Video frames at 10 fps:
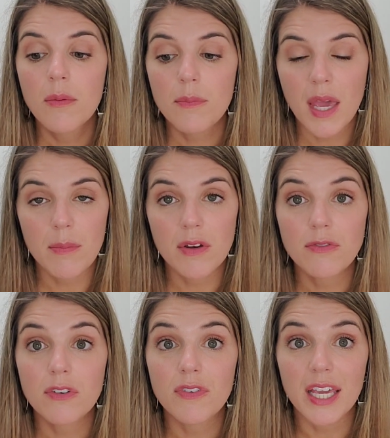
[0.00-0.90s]
payment
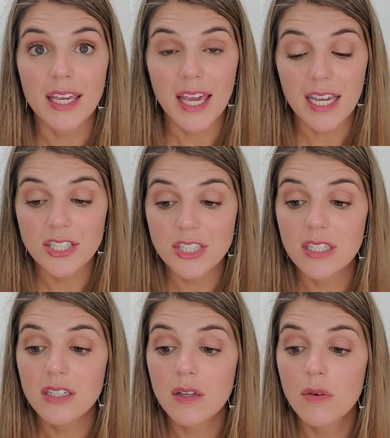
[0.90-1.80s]
for
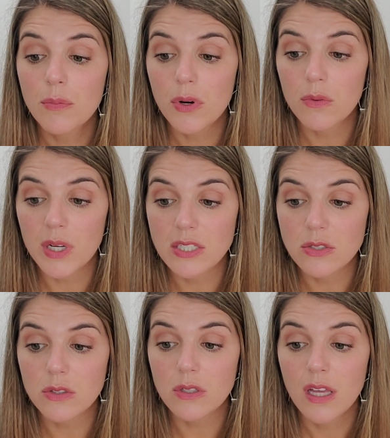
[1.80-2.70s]
vacation,
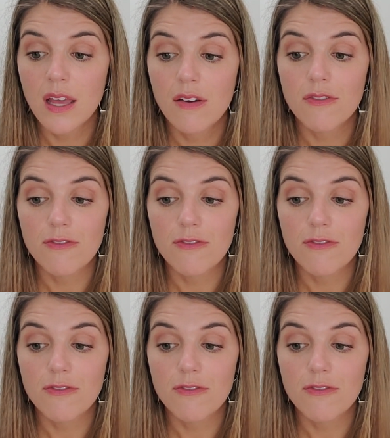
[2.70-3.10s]
parental,